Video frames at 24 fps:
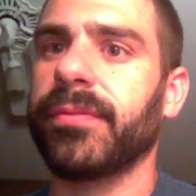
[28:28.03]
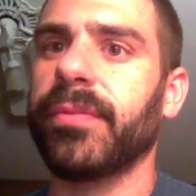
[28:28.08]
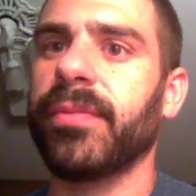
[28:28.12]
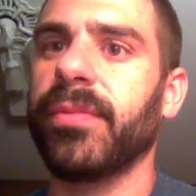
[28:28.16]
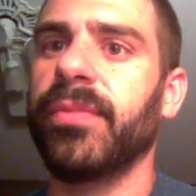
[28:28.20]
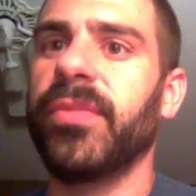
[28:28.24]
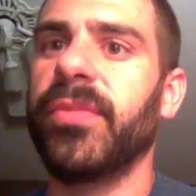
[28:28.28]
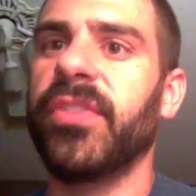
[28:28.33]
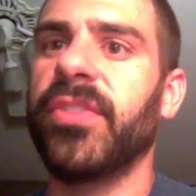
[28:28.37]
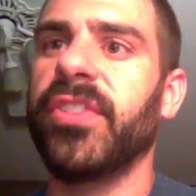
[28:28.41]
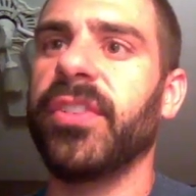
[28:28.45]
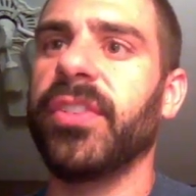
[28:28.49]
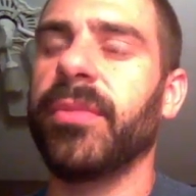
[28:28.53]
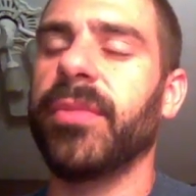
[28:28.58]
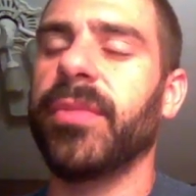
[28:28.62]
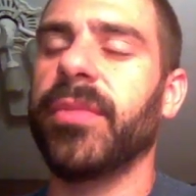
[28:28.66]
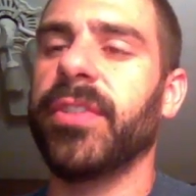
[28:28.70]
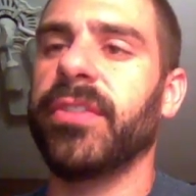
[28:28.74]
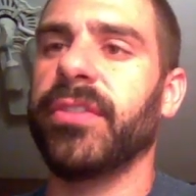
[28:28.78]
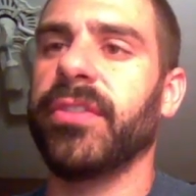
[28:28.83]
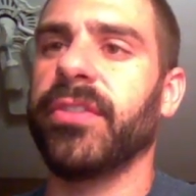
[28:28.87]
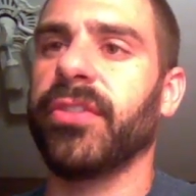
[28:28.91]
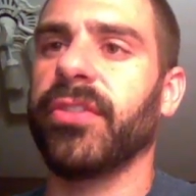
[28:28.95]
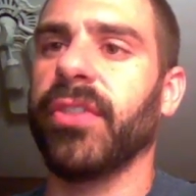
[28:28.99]
Serum
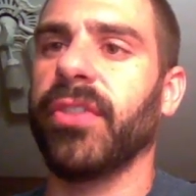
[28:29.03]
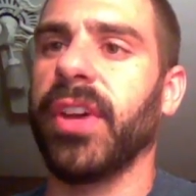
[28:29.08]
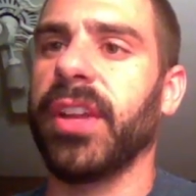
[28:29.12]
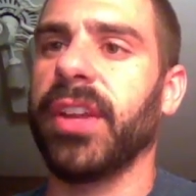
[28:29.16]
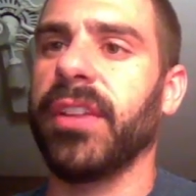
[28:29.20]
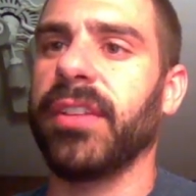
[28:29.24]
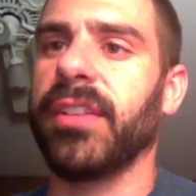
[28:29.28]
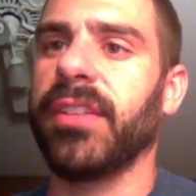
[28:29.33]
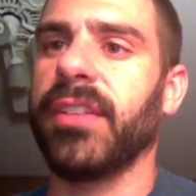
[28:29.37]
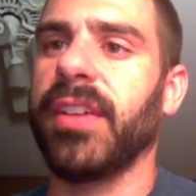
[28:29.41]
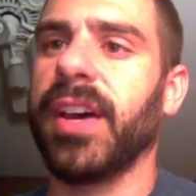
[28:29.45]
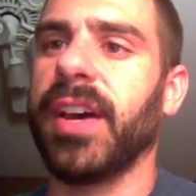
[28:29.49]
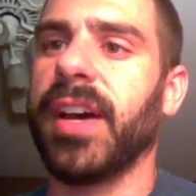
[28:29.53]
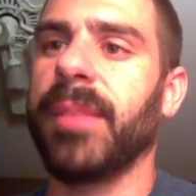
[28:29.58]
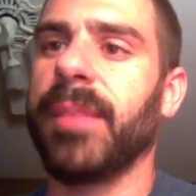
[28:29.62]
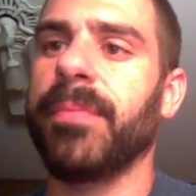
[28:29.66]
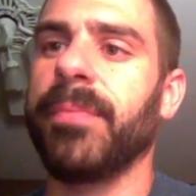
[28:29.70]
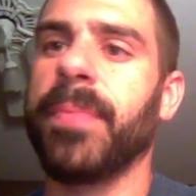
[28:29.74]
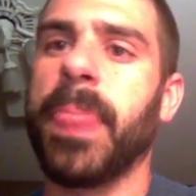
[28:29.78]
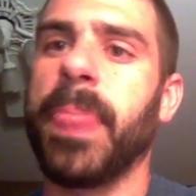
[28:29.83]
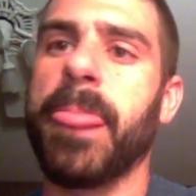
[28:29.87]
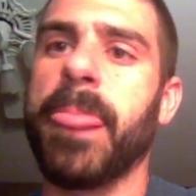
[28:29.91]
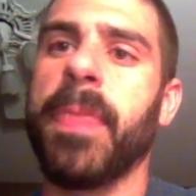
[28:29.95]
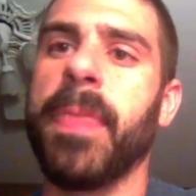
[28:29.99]
Visions scry at the
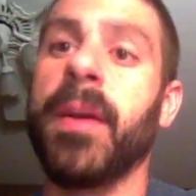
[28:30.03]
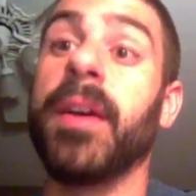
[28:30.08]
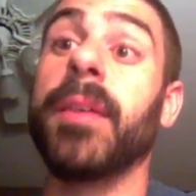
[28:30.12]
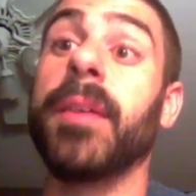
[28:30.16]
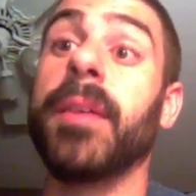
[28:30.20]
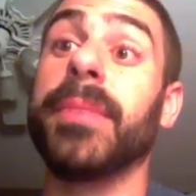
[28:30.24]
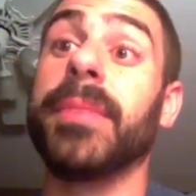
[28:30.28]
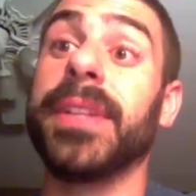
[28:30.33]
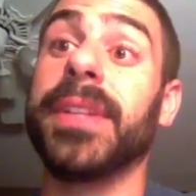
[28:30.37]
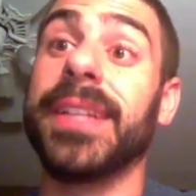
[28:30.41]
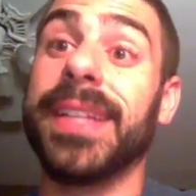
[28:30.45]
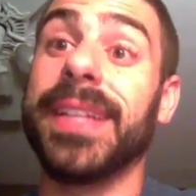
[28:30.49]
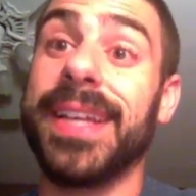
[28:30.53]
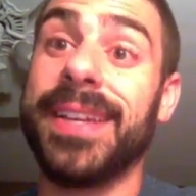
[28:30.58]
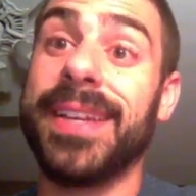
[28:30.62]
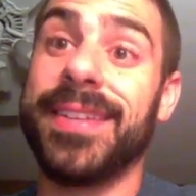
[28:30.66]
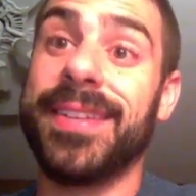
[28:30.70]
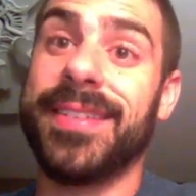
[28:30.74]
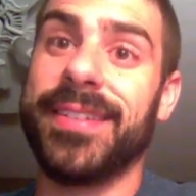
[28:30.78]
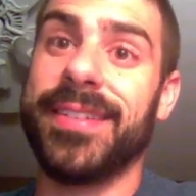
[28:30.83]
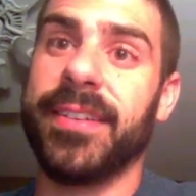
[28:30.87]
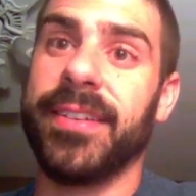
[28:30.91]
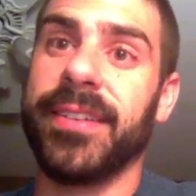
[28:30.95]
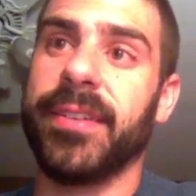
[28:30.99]
top. Play
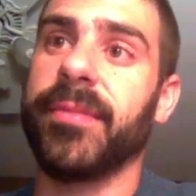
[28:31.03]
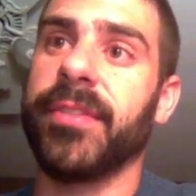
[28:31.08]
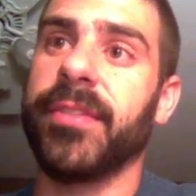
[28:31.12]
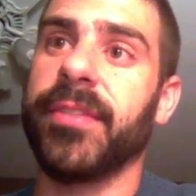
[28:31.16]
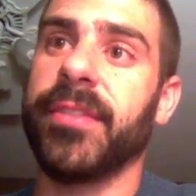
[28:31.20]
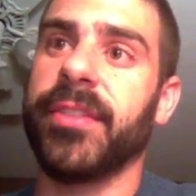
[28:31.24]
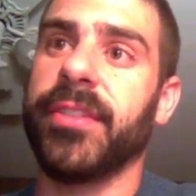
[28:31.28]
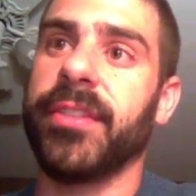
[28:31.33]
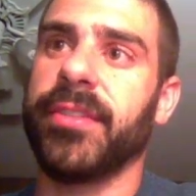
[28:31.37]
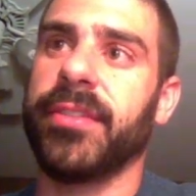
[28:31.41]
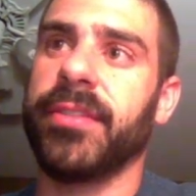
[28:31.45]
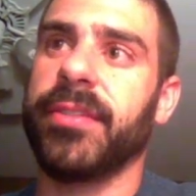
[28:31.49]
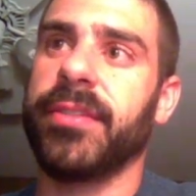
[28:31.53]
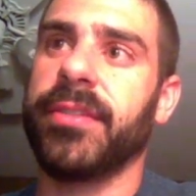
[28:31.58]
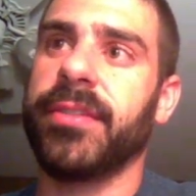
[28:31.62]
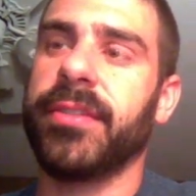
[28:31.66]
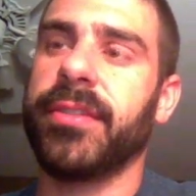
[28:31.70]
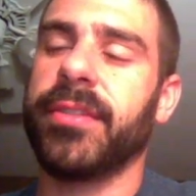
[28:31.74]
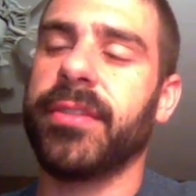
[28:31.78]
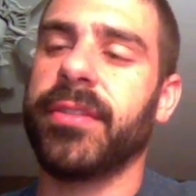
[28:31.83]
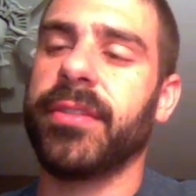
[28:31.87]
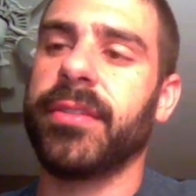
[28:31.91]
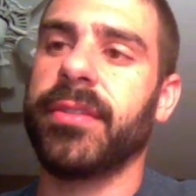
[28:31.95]
Serum Visions.